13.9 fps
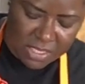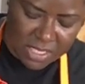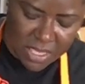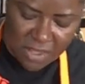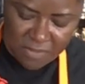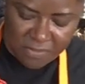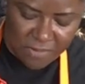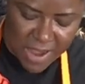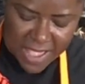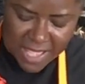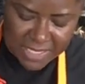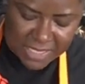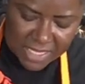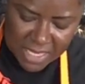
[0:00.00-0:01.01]

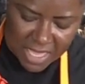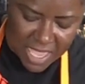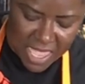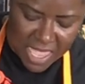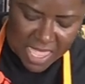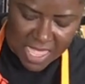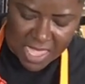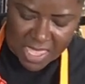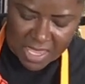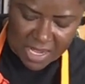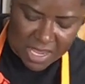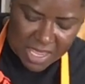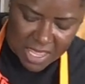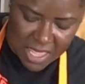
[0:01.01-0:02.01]
self-rising and
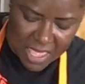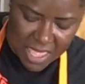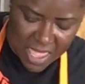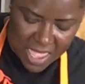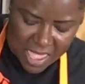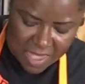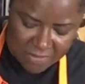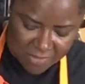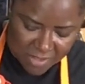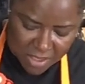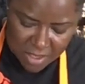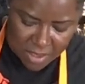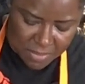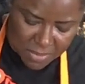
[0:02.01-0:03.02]
a half
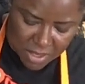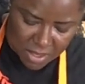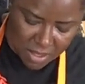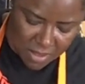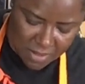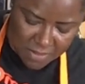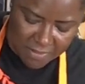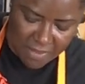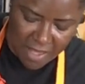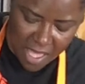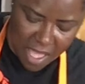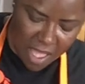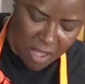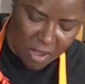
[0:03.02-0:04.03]
cup of
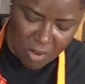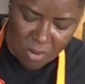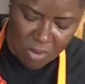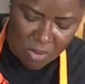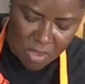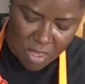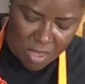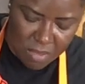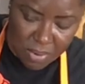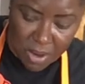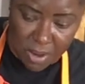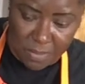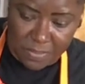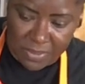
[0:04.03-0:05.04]

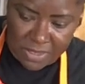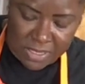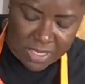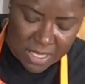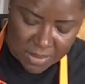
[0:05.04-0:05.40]
all-purpose.